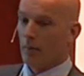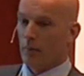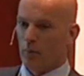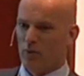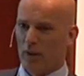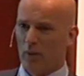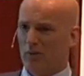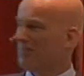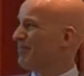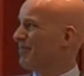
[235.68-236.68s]
people say,
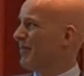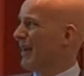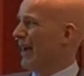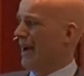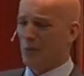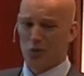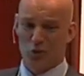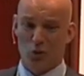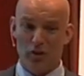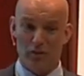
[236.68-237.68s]
well, I'm
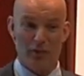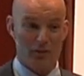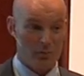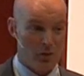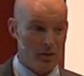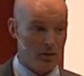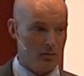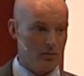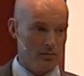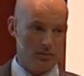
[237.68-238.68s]
not worried about the money.
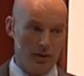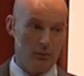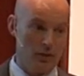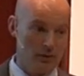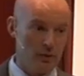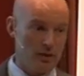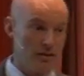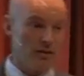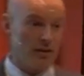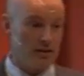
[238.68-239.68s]
And believe me,
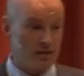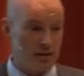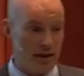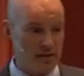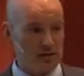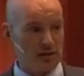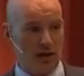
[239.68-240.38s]
that is the case.